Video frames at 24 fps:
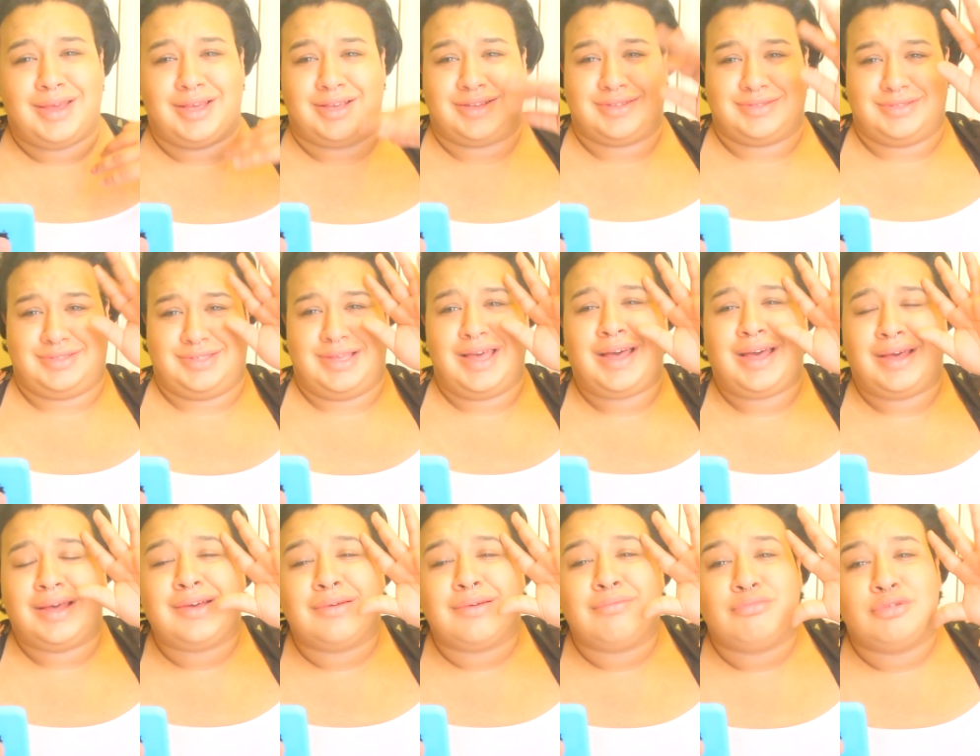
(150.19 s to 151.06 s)
Cause
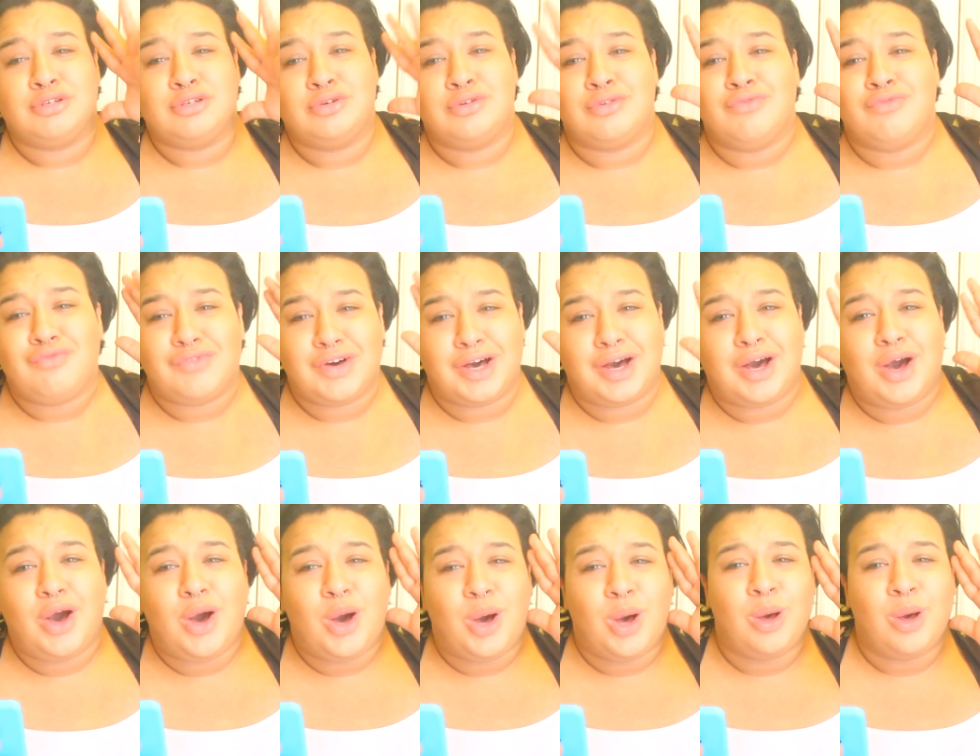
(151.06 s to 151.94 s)
I am
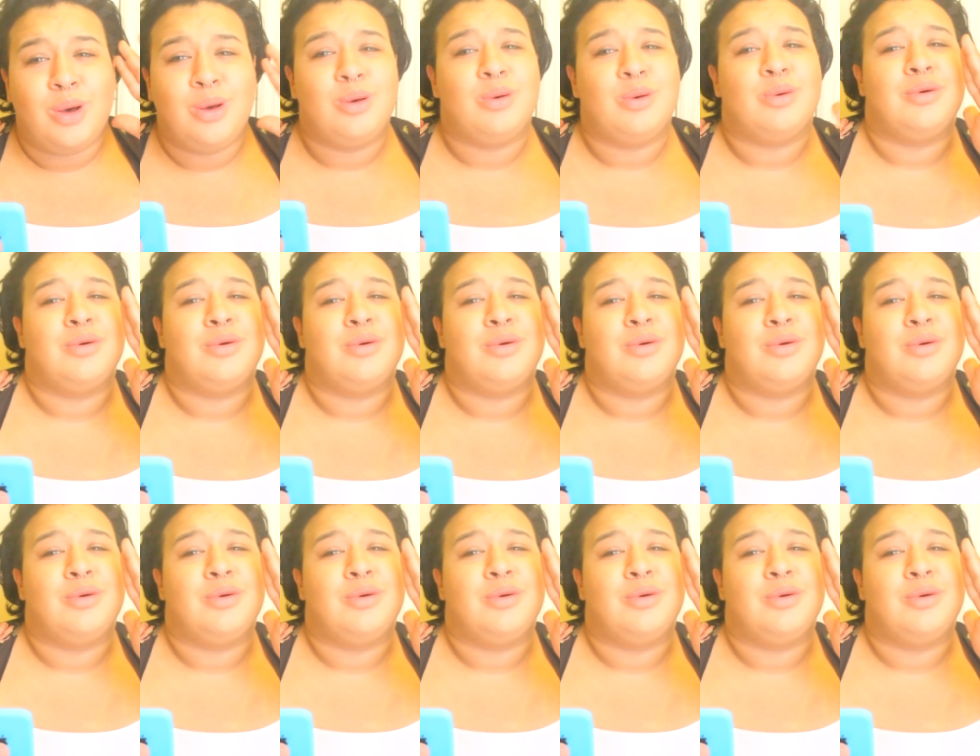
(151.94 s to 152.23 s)
beautiful.